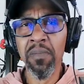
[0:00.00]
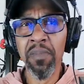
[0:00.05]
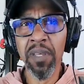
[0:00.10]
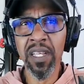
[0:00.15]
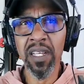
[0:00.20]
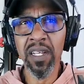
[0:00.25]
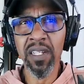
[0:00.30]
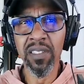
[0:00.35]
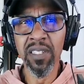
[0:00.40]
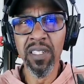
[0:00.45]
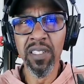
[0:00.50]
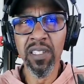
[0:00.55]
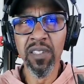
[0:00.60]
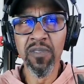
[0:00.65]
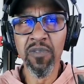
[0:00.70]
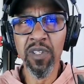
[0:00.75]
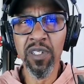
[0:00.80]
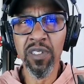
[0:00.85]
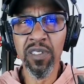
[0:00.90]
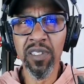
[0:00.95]
because it
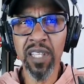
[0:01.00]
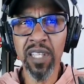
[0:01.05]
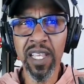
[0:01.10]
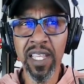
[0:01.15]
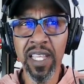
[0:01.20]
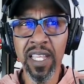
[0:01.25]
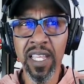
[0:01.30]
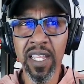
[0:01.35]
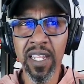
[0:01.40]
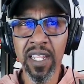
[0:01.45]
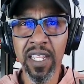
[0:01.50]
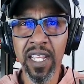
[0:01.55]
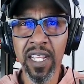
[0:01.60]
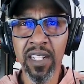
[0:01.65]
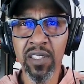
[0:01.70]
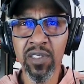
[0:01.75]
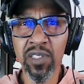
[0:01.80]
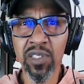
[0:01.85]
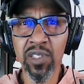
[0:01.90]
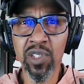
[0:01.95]
just feels like it
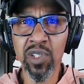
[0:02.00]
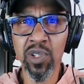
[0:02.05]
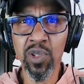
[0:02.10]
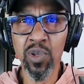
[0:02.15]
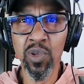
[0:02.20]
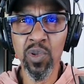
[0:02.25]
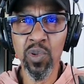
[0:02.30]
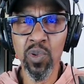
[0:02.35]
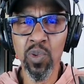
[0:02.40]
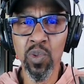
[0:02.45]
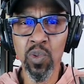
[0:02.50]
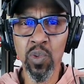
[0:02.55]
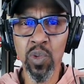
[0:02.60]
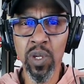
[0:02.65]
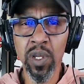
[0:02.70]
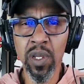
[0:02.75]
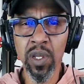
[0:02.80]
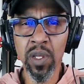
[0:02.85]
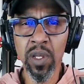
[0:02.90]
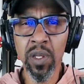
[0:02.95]
gets to
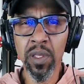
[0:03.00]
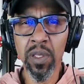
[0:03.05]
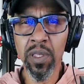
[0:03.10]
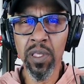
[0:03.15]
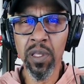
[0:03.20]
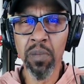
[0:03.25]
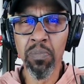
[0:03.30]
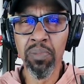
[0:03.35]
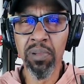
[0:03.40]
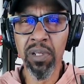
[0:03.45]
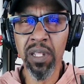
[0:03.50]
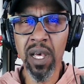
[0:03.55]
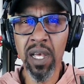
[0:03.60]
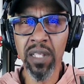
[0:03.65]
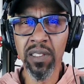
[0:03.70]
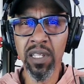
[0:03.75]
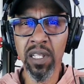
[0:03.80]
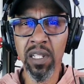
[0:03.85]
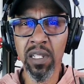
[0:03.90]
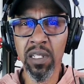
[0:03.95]
the
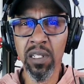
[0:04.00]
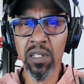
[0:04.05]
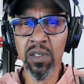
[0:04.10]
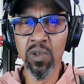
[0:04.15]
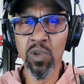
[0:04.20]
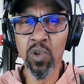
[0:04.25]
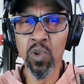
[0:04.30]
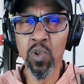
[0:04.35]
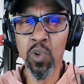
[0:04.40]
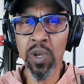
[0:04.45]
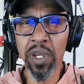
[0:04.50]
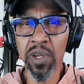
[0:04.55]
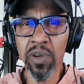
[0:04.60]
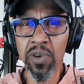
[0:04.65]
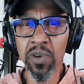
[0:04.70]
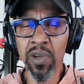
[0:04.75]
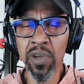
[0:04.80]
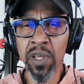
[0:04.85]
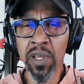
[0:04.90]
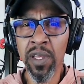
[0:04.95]
plot a little
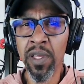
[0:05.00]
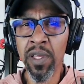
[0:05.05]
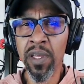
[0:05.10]
quicker.